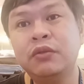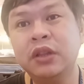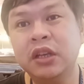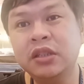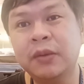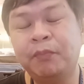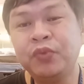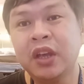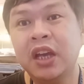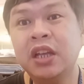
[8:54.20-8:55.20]
released
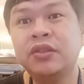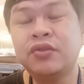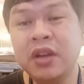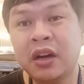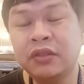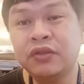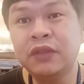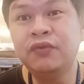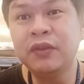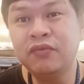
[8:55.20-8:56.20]
in
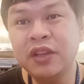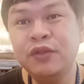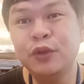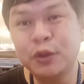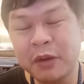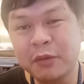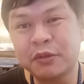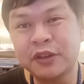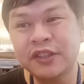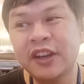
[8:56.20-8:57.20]
350
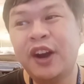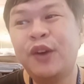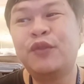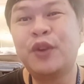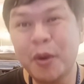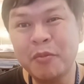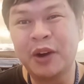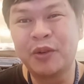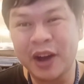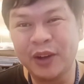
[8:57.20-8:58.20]
newspapers from
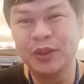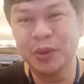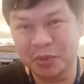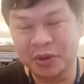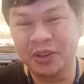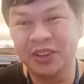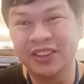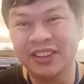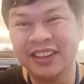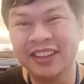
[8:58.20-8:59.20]
around the world.
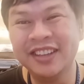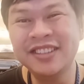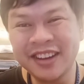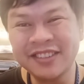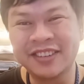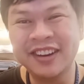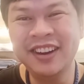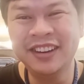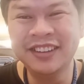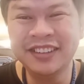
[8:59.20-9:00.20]
Isn't that
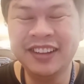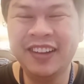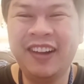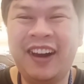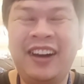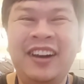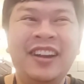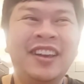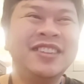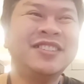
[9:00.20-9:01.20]
great?
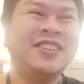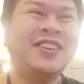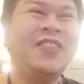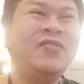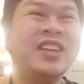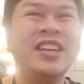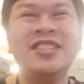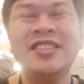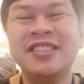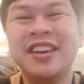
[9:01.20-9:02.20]
So
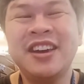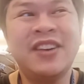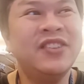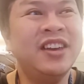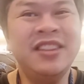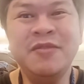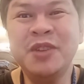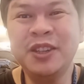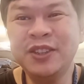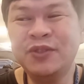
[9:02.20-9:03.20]
since they have 80
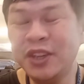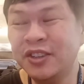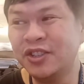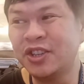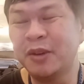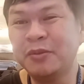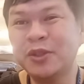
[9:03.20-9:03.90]
million readership,